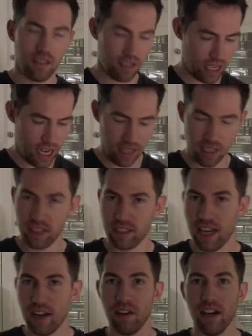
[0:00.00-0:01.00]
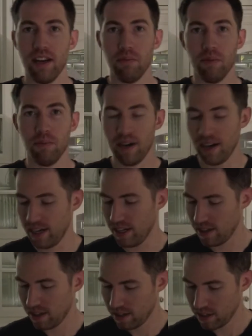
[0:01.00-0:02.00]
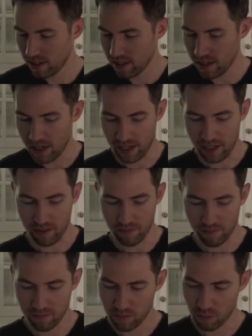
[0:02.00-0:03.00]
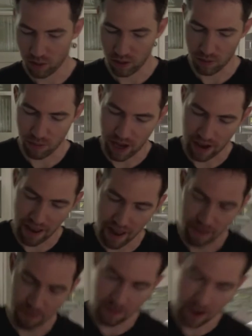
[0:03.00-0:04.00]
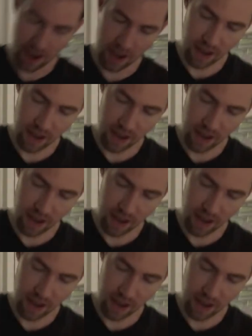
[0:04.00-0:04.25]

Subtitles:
okay, this is how I prepare it. Pour about halfway.